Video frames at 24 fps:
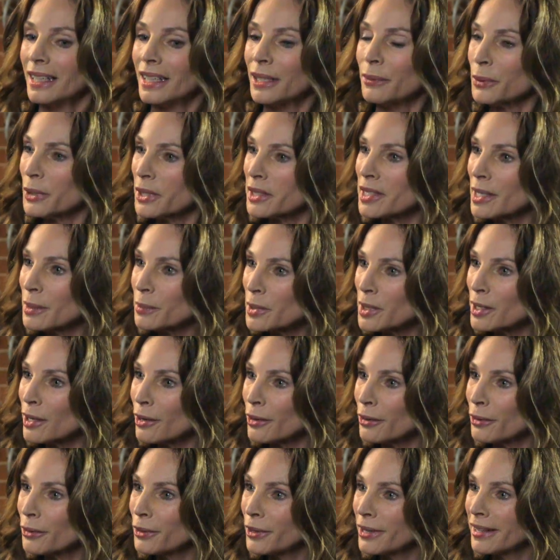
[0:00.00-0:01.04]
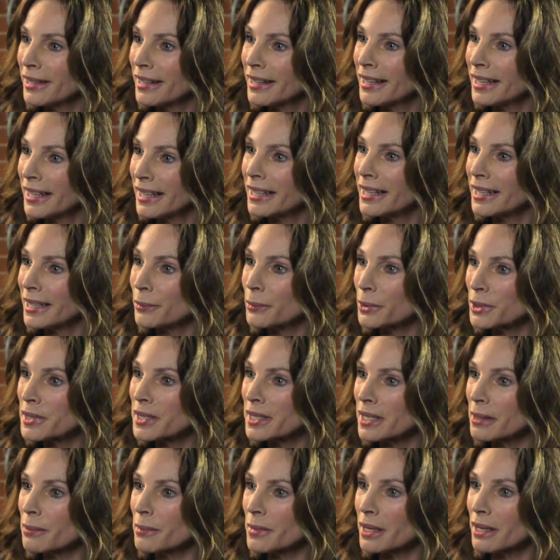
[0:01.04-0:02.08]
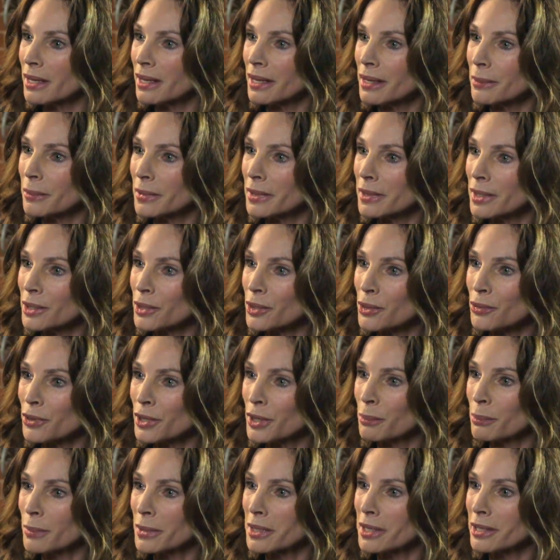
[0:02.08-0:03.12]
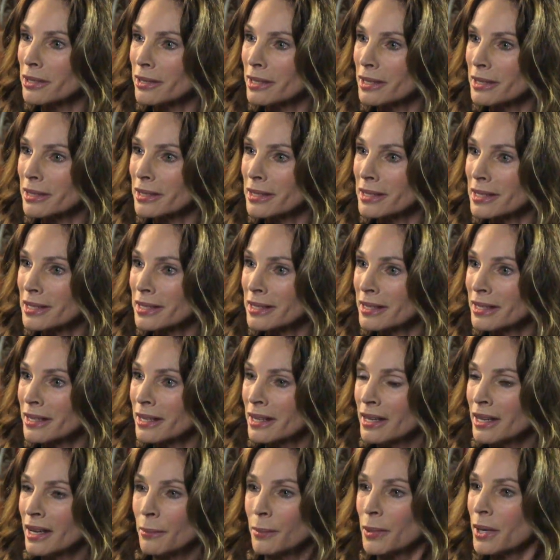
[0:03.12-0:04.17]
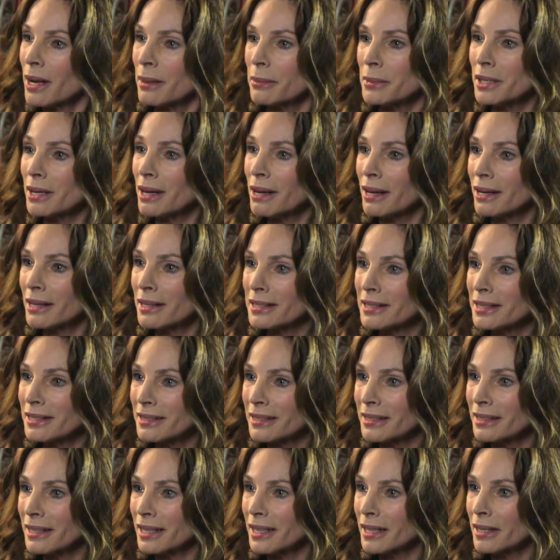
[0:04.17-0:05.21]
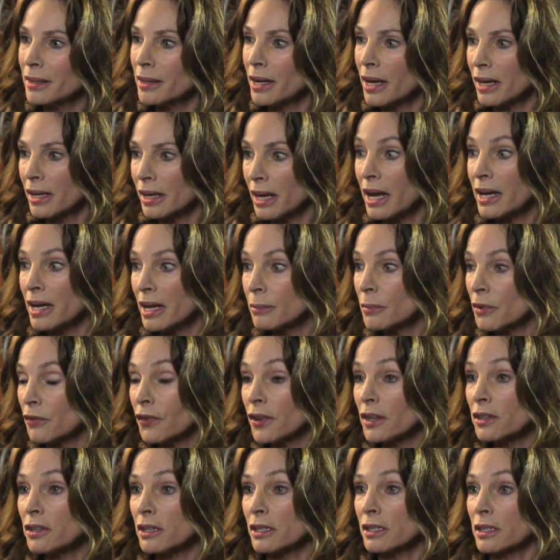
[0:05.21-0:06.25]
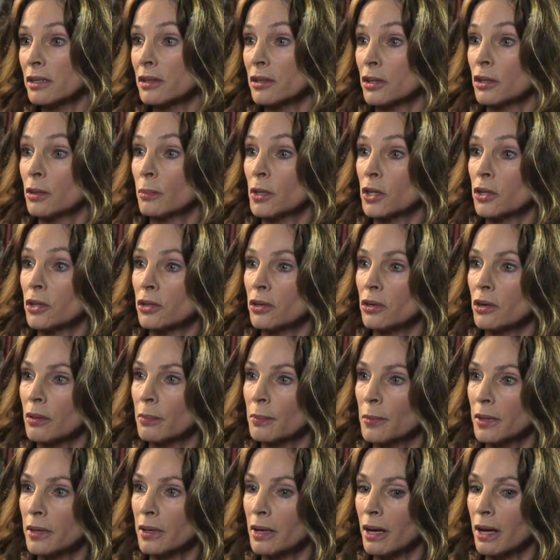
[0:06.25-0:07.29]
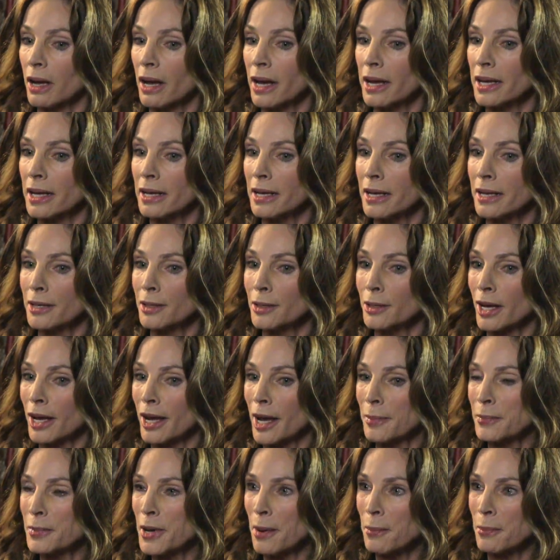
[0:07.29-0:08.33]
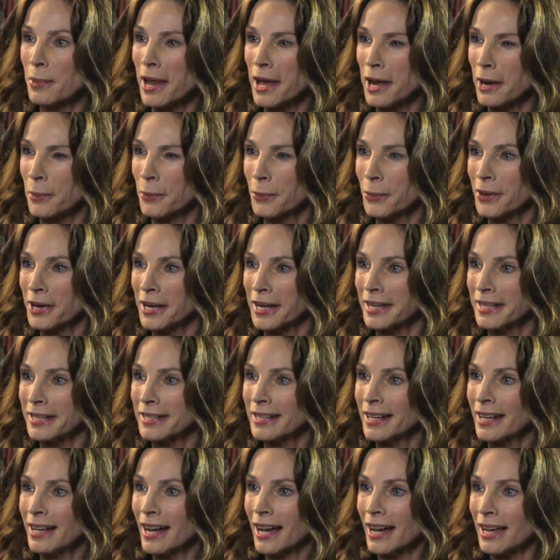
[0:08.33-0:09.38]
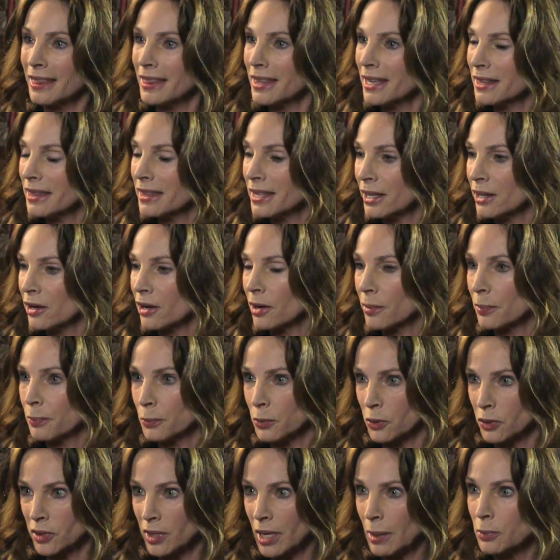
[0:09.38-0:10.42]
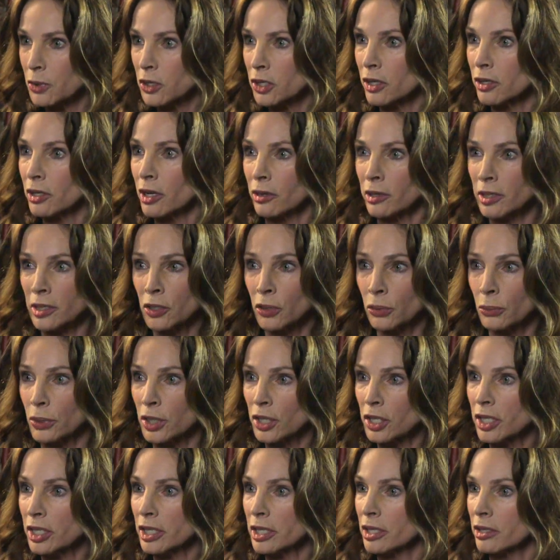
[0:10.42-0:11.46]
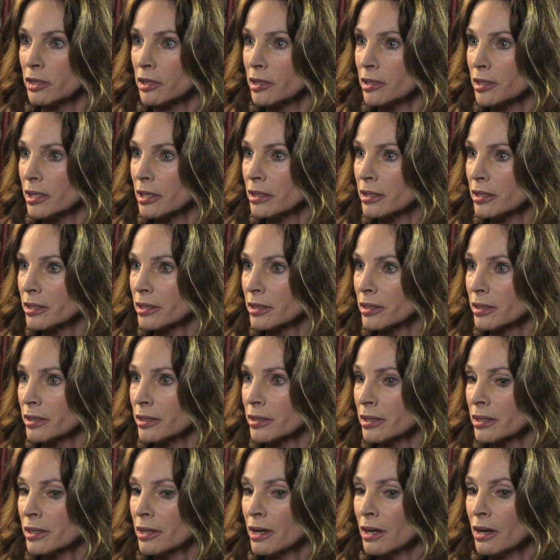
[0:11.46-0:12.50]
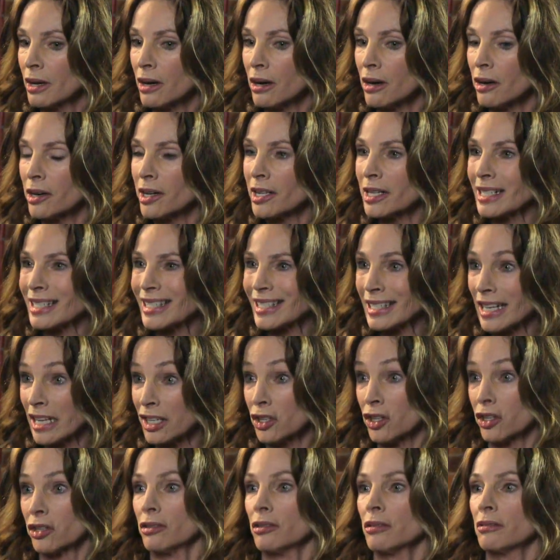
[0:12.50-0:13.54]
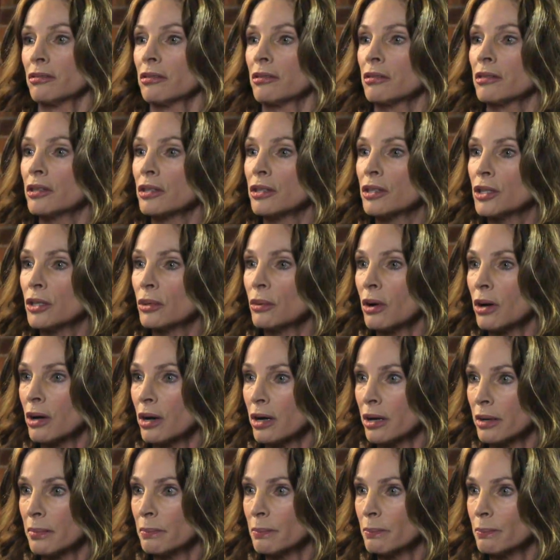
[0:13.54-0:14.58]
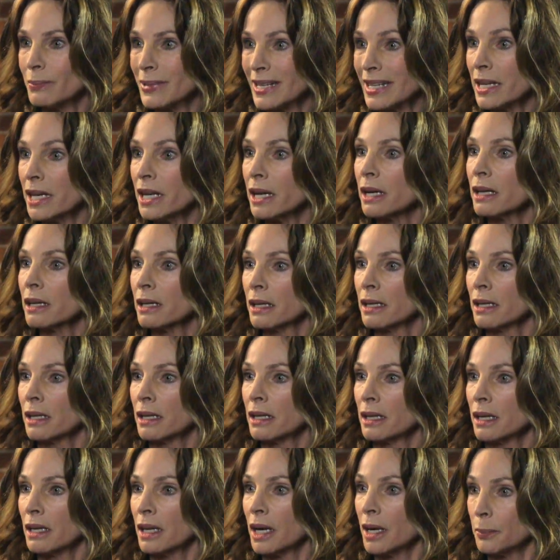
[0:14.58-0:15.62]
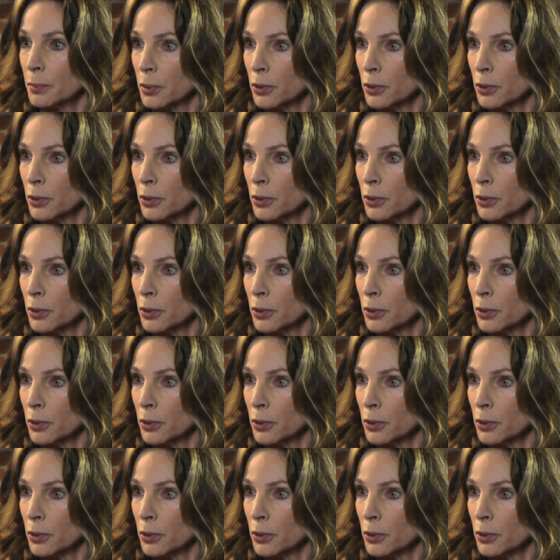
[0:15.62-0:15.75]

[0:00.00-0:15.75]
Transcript: It would seem so. It would seem that I'm an extreme materialist, but I'm not. Uh, I am a functionalist, to be sure, but I, I'm not black and white. I think that our perception, our intuition, our senses are essential to our being a